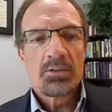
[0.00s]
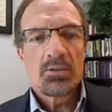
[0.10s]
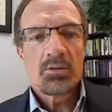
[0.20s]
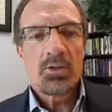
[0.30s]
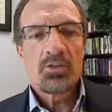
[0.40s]
You
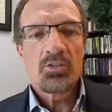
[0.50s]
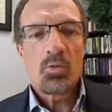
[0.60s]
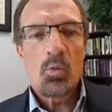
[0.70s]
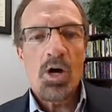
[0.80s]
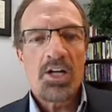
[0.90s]
can also
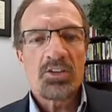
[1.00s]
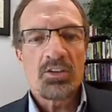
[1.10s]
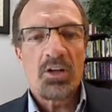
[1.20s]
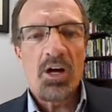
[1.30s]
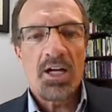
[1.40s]
watch
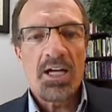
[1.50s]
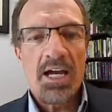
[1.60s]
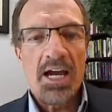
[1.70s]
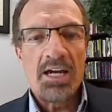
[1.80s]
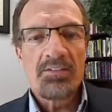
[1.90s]
an
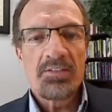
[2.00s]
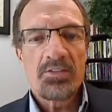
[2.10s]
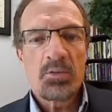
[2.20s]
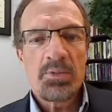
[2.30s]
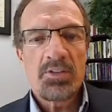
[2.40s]
archive if
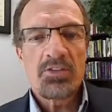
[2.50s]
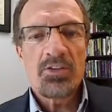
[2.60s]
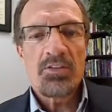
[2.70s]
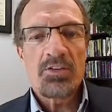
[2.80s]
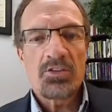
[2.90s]
you miss the